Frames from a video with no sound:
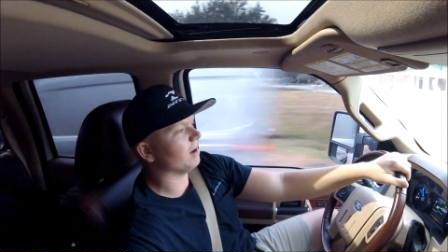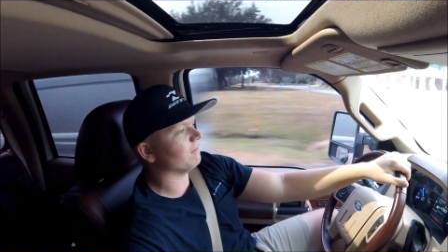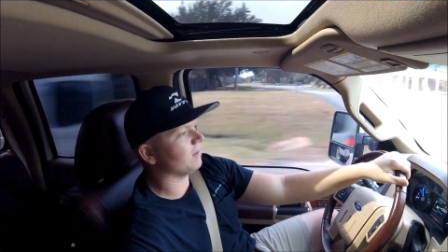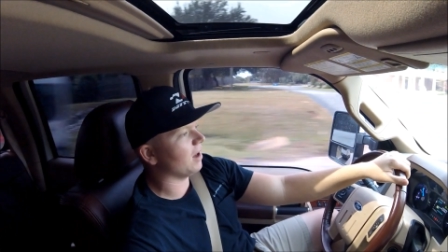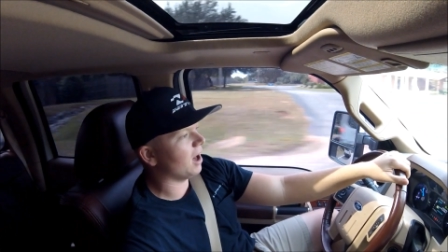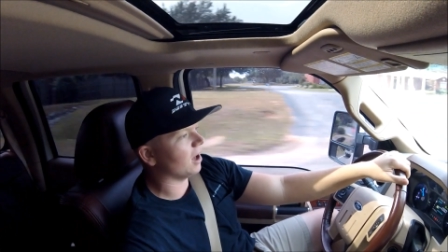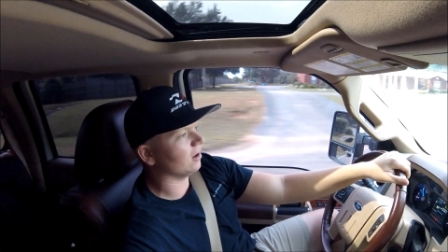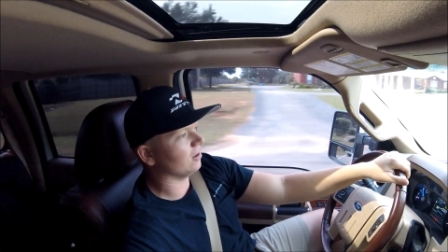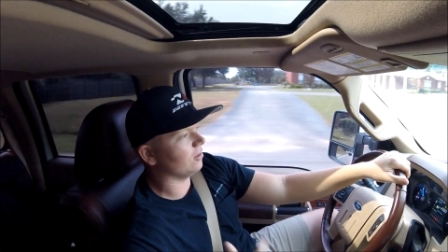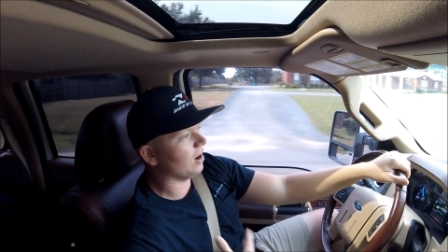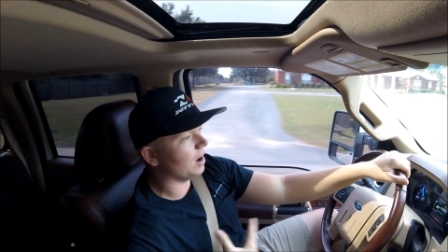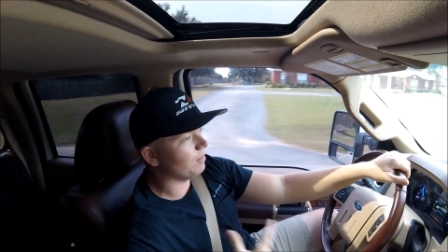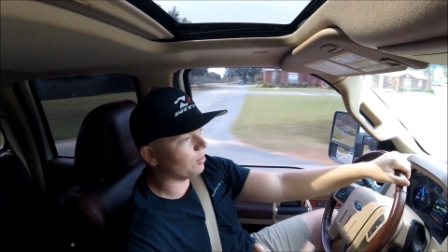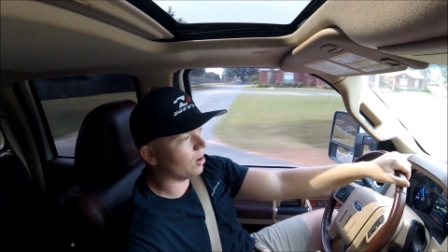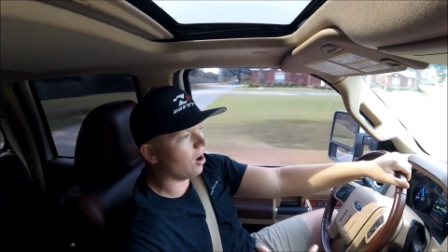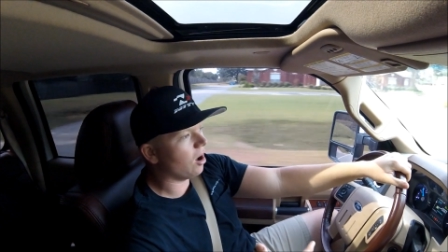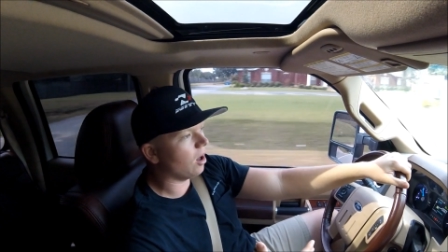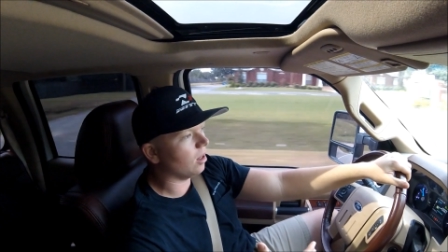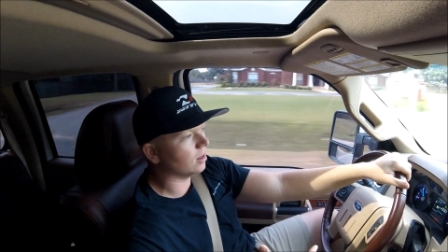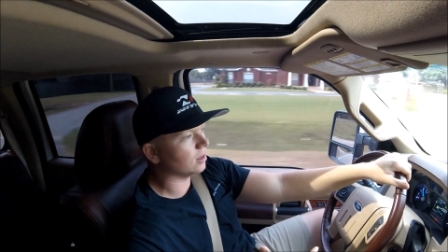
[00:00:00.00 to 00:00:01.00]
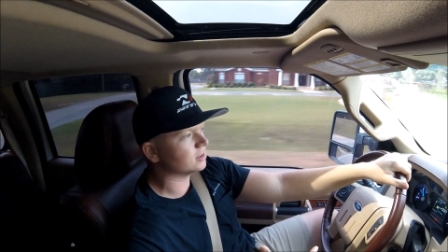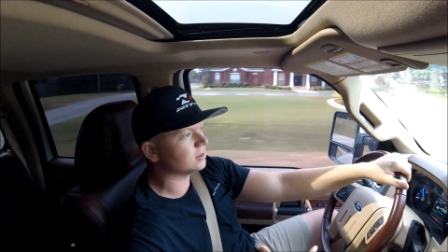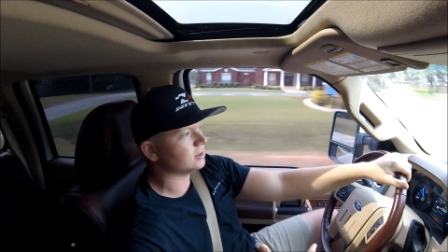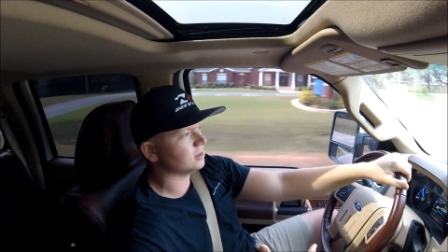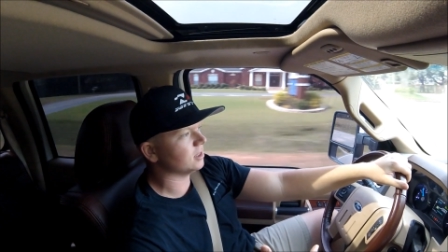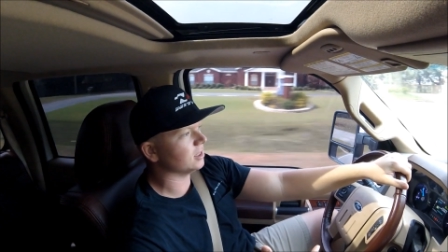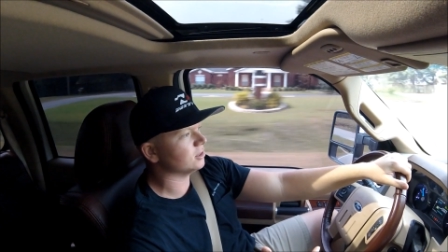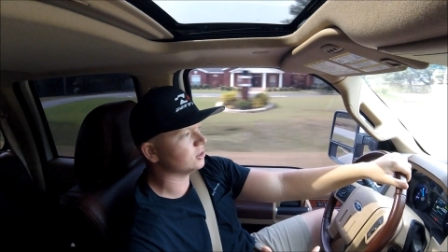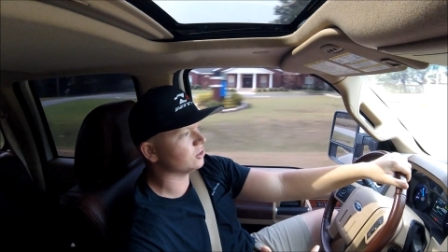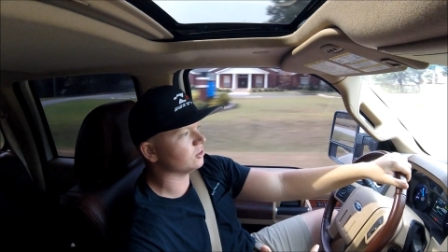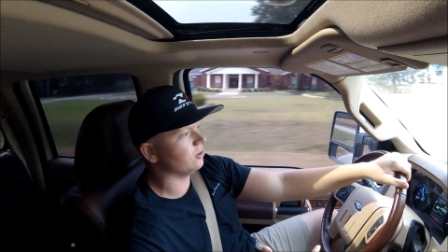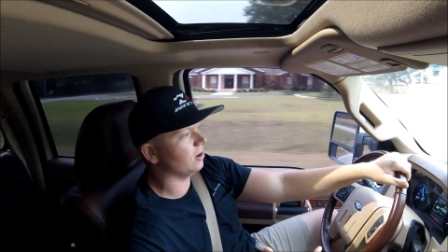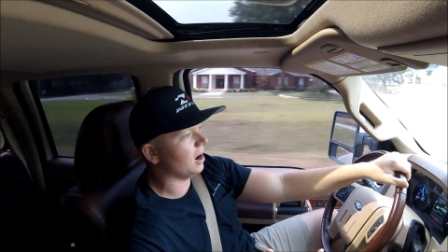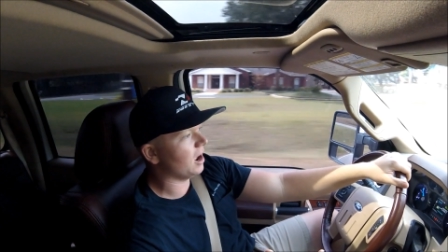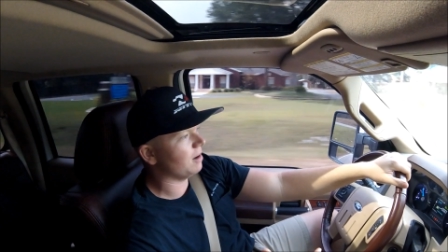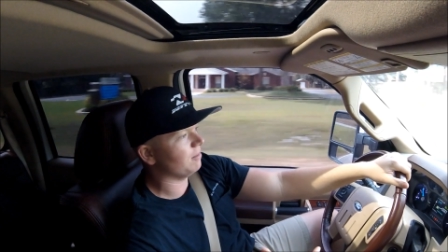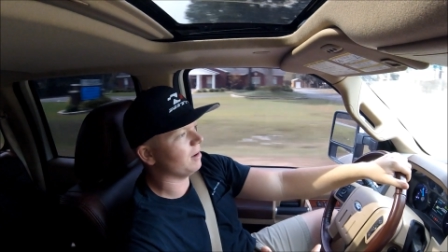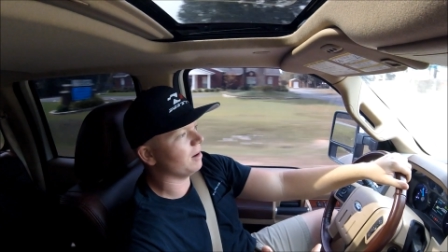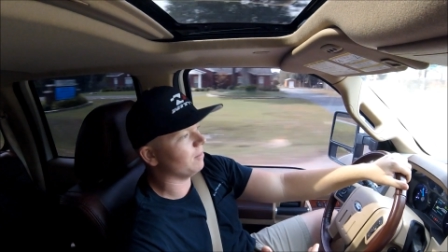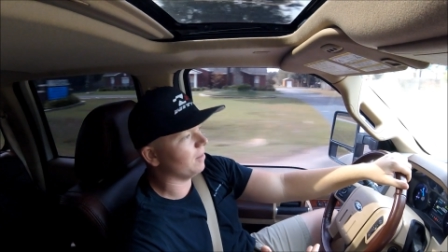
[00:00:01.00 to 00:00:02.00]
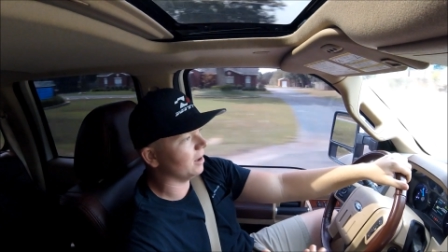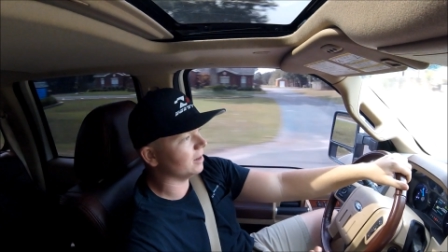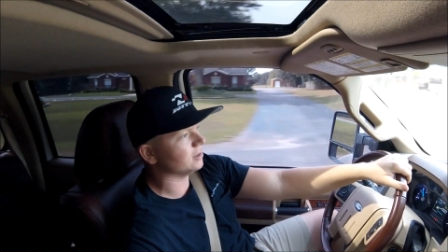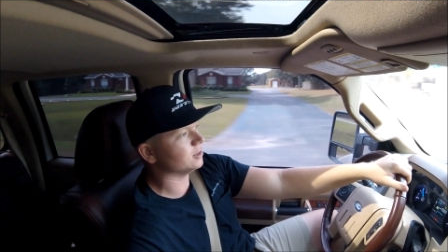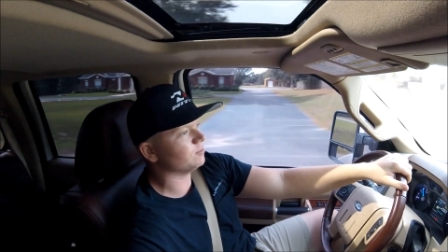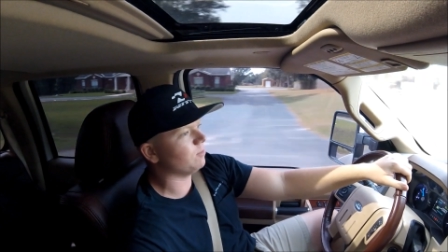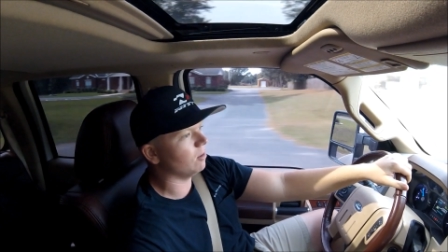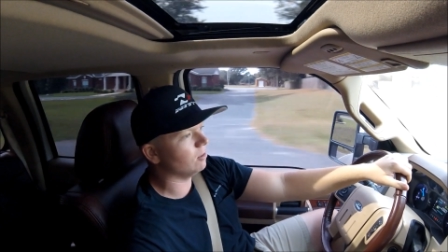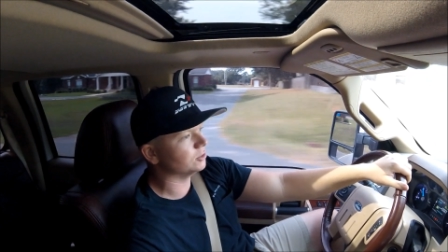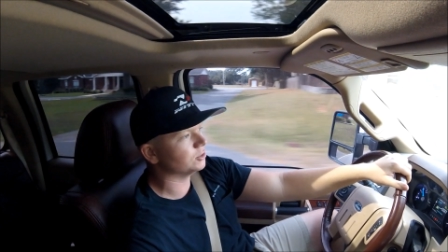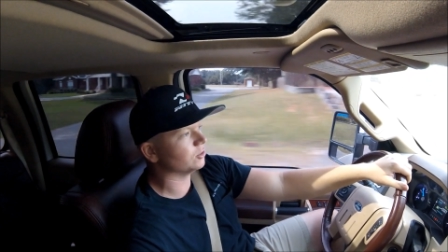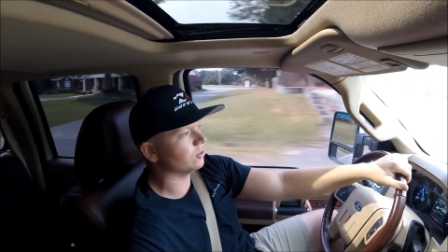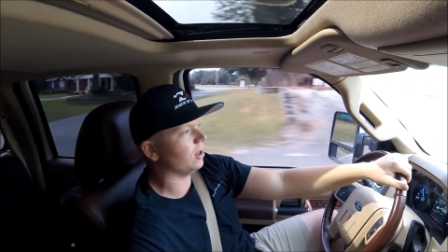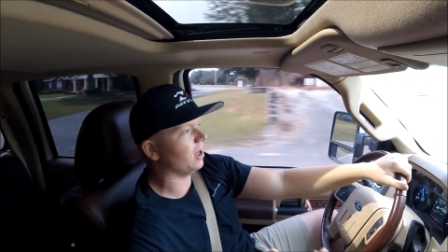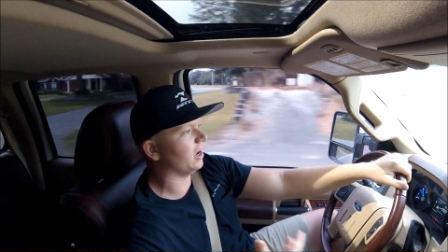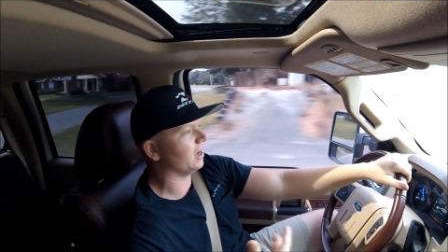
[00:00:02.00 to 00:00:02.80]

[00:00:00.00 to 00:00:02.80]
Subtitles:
I've got Grappaholic's Instagram at my disposal.